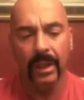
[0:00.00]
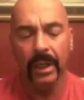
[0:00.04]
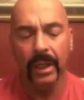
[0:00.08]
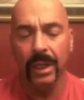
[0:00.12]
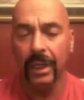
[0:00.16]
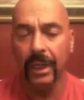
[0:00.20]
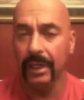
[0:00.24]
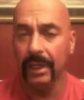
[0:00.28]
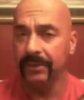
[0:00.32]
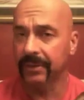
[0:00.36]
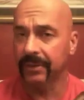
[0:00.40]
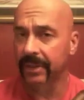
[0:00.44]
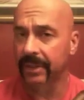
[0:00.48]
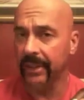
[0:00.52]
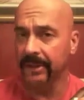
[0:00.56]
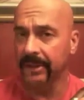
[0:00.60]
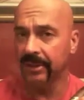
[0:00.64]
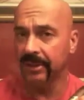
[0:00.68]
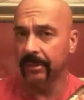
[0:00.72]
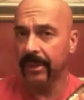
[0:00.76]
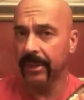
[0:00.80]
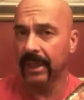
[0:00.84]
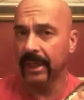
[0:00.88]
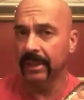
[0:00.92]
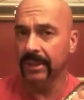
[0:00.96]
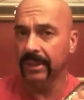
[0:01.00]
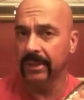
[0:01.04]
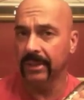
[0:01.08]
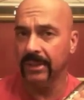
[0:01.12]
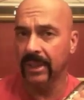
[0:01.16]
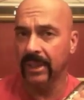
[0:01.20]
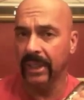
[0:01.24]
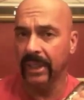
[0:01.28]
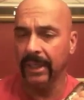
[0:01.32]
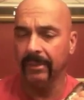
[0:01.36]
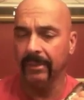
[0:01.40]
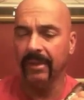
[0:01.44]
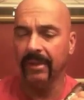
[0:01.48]
and everything is about the
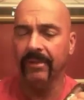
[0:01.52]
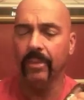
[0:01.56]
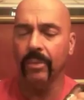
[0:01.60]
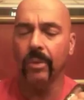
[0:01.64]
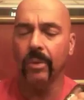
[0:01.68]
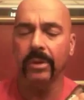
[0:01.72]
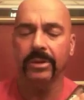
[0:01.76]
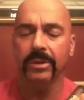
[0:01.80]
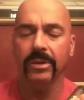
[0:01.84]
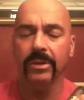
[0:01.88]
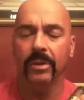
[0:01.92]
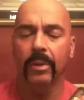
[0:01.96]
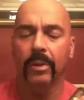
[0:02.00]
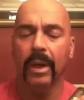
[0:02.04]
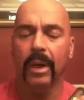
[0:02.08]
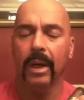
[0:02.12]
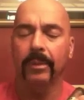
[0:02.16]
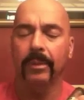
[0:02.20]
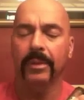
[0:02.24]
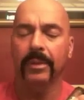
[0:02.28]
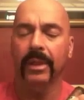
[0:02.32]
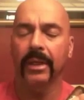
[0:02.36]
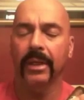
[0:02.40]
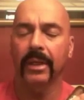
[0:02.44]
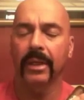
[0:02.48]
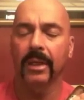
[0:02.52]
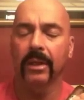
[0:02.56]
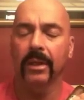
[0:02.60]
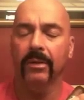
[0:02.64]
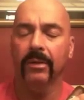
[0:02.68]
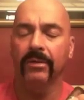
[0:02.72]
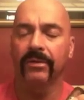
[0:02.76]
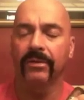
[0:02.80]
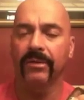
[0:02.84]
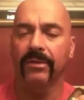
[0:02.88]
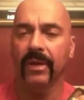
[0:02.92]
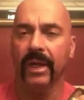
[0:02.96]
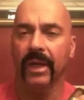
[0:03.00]
same. Every once in a while I'm getting little
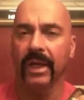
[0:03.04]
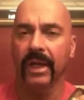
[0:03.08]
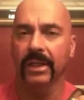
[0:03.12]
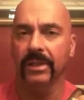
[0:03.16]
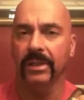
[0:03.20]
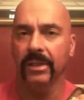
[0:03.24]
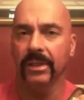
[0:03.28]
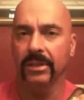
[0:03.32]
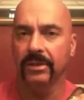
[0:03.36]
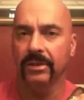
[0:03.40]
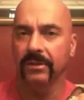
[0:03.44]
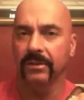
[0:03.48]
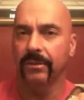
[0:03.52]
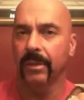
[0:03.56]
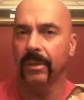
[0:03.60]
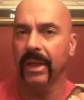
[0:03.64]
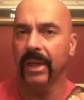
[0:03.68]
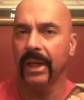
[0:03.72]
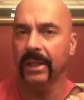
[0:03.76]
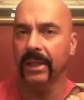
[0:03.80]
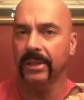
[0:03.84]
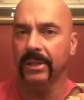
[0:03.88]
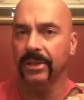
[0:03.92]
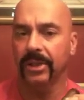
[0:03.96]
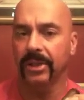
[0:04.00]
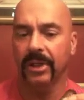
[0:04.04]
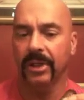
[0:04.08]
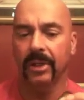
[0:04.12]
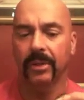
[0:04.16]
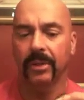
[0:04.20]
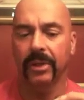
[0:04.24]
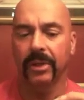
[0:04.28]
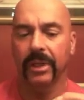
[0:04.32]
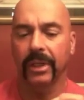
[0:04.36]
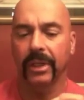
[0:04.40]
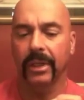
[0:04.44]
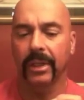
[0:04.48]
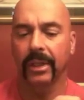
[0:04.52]
flashes of black
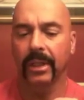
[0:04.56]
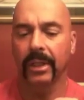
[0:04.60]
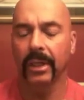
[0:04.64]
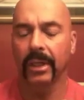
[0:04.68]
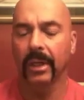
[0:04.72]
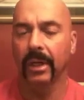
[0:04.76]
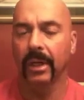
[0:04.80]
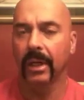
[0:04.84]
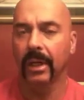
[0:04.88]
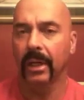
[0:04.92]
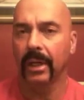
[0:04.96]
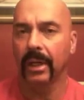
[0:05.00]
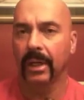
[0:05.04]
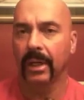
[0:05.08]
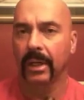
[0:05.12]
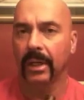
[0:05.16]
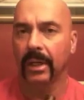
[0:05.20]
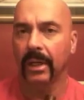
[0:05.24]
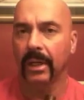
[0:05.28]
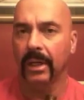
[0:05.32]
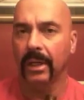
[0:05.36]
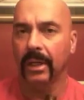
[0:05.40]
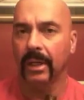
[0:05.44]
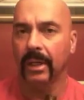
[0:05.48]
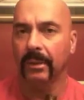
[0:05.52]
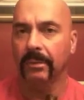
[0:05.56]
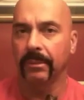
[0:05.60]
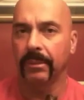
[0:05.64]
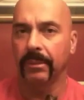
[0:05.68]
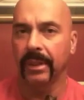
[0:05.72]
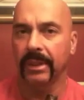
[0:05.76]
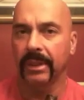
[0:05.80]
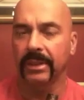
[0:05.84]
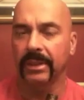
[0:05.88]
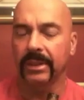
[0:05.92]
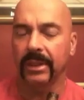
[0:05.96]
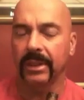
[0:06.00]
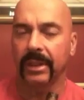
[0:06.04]
cherry
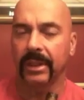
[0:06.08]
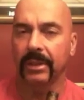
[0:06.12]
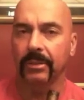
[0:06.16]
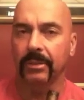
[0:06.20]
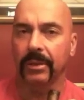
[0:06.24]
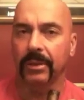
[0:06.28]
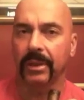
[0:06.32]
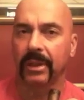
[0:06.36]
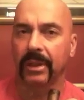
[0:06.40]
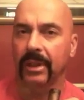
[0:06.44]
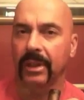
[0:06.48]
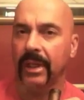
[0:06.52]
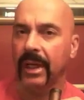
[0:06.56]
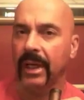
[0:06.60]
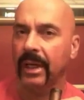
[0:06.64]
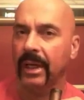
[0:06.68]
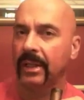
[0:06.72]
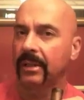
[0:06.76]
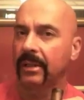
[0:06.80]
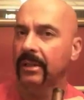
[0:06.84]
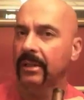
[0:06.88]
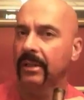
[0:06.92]
mixed in with that